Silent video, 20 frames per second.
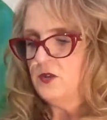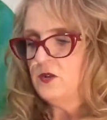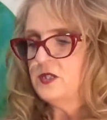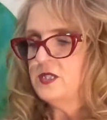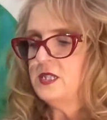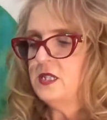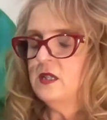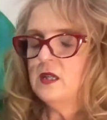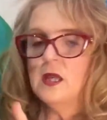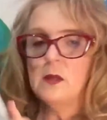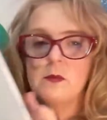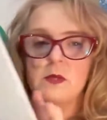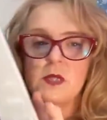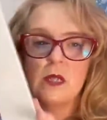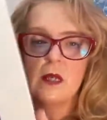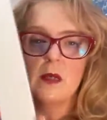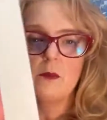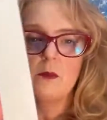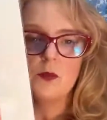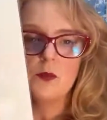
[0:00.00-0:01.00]
can see it
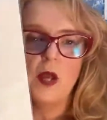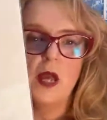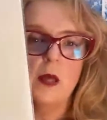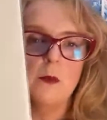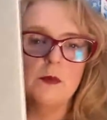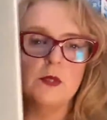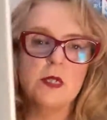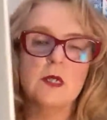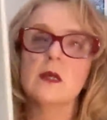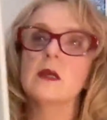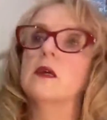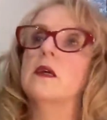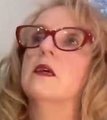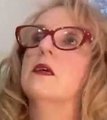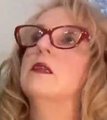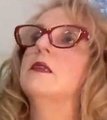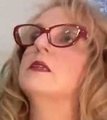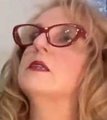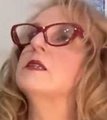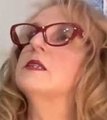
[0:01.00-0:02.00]
comes wrapped
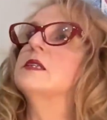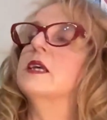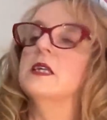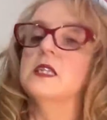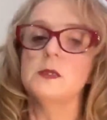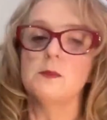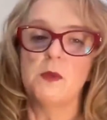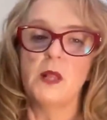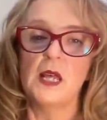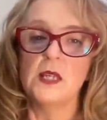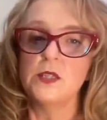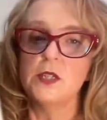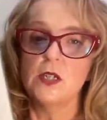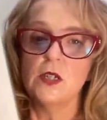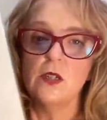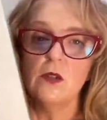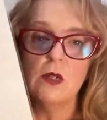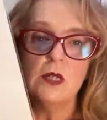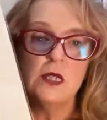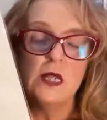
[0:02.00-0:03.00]
in this nice plastic.
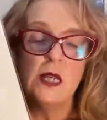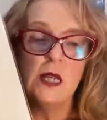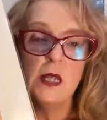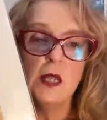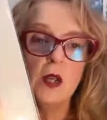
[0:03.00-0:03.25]
You can take it